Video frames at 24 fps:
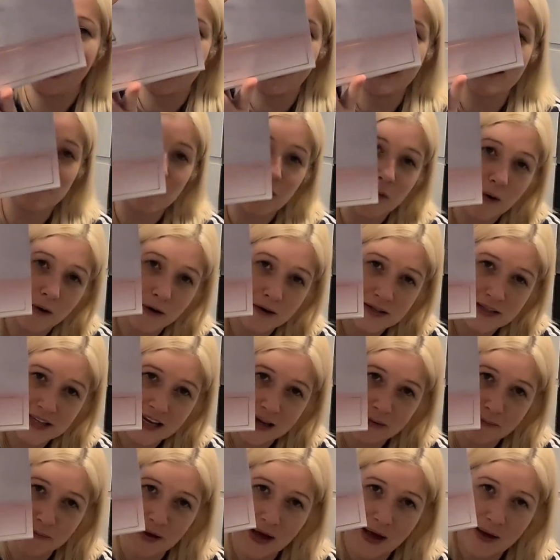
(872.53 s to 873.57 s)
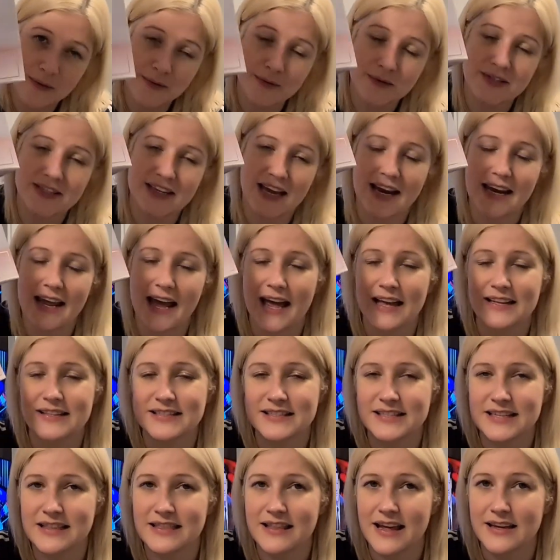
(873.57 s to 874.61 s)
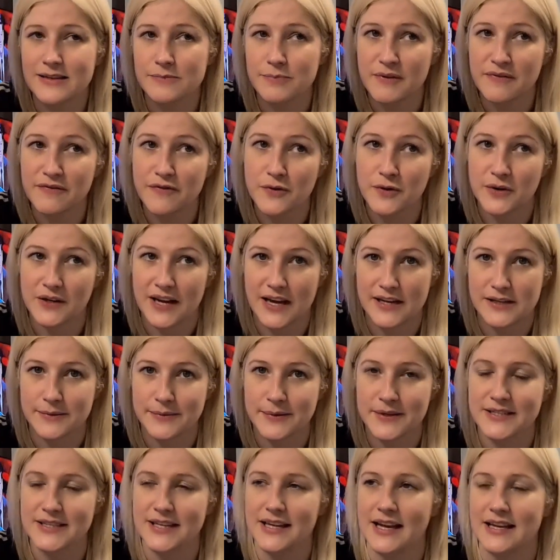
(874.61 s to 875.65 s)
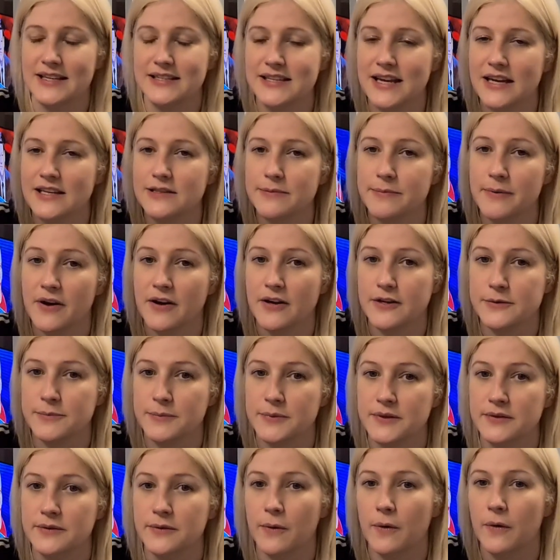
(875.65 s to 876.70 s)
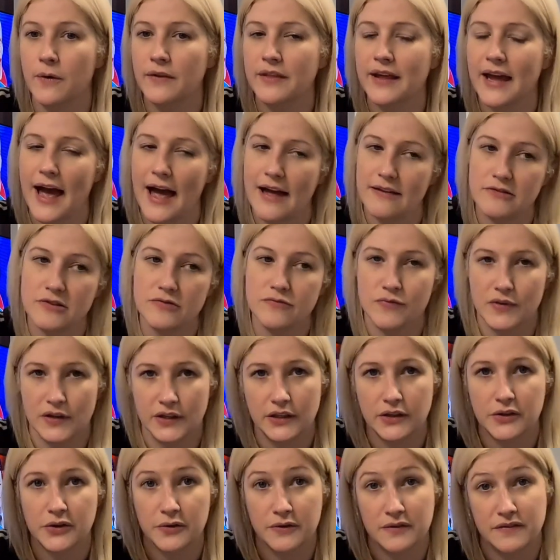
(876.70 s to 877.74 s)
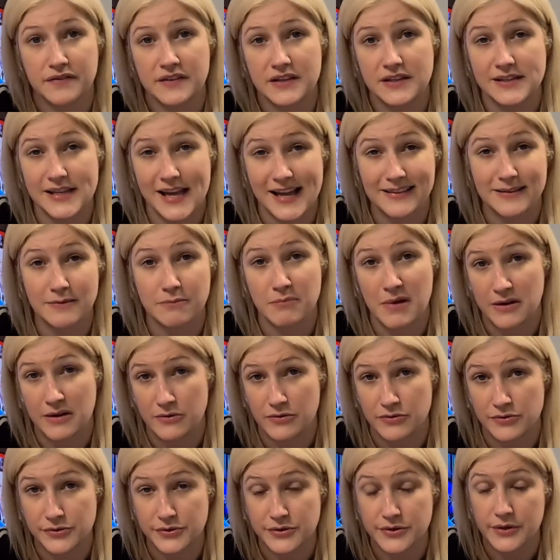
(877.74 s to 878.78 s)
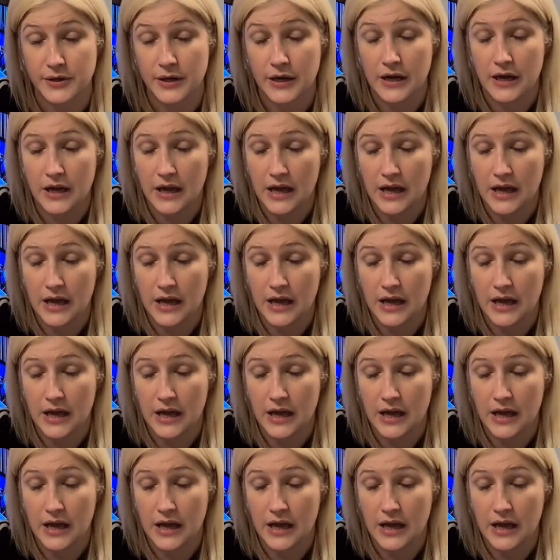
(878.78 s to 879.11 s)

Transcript: It was £8 and I had seen this before Christmas and I said to my husband, oh, they had really cool freestanding mirrors